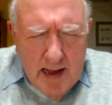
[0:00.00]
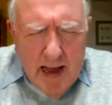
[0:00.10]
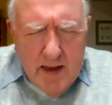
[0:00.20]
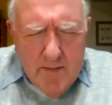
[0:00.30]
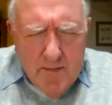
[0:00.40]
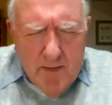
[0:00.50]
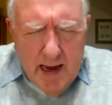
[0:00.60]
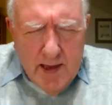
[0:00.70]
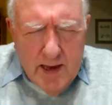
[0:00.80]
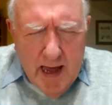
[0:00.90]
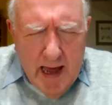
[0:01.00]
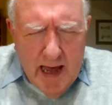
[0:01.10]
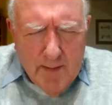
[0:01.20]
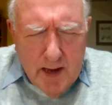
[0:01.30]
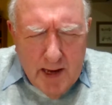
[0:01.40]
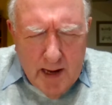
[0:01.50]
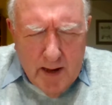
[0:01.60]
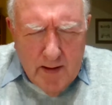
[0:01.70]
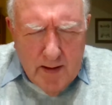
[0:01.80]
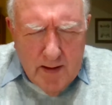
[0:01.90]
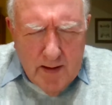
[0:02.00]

I confess that I am a sinner